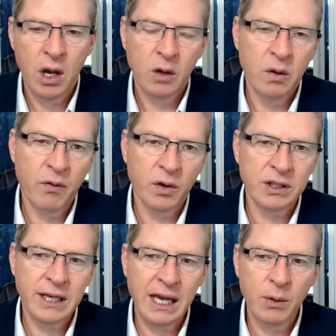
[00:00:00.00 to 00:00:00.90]
You've got
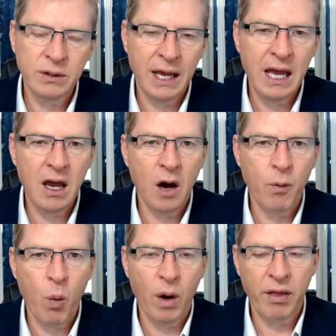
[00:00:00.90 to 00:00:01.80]
sales here of
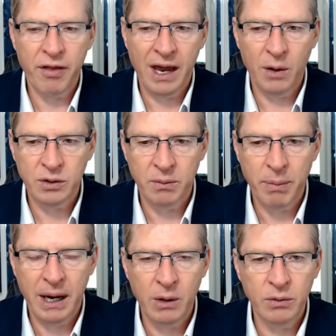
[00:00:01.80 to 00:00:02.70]

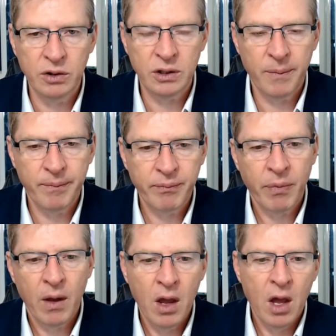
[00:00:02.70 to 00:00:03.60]
£1,000.
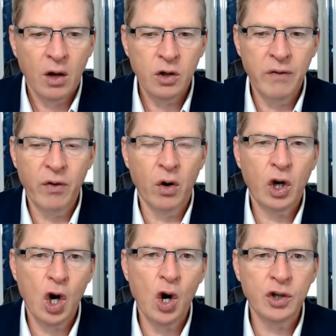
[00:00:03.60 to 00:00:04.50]
You've got
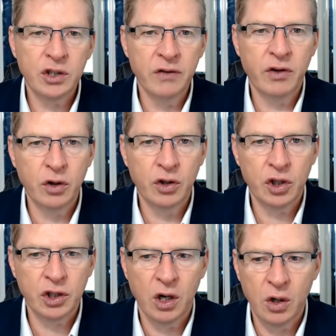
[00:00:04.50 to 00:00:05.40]
cost of goods
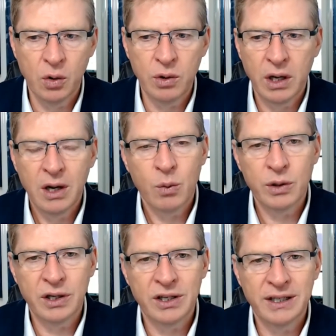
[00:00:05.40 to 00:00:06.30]
sold,
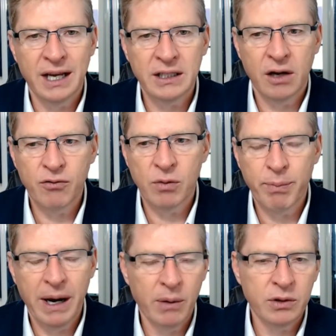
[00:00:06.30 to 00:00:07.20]
which is
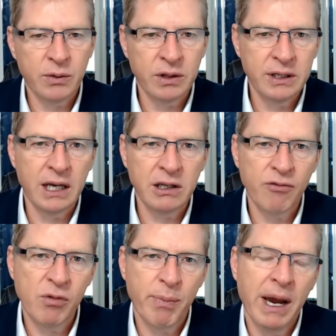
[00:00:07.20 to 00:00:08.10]
£600. So it's
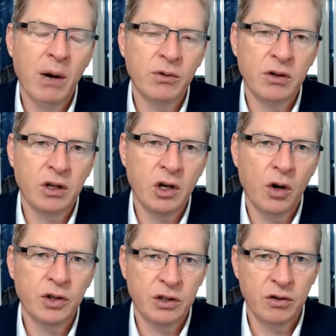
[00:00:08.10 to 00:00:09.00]
£600 of the
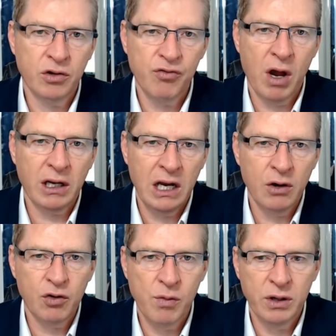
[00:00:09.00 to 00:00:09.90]
cost that are directly
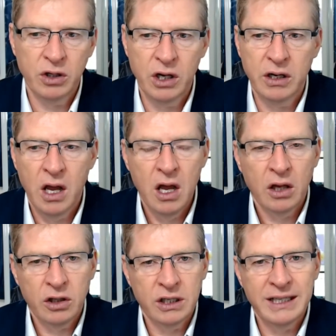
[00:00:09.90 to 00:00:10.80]
attributed
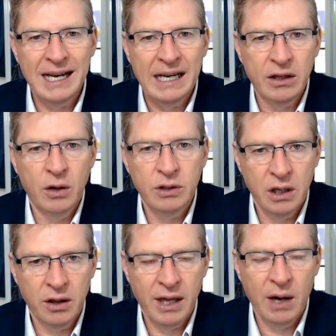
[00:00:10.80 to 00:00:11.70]
to selling those
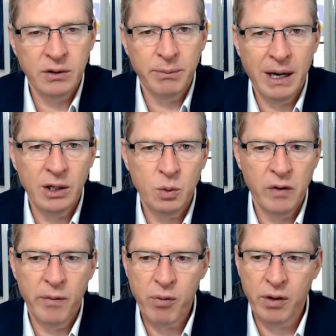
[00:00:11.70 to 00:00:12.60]
£1,000 worth
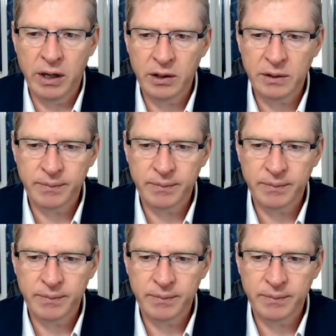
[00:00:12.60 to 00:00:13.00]
of products.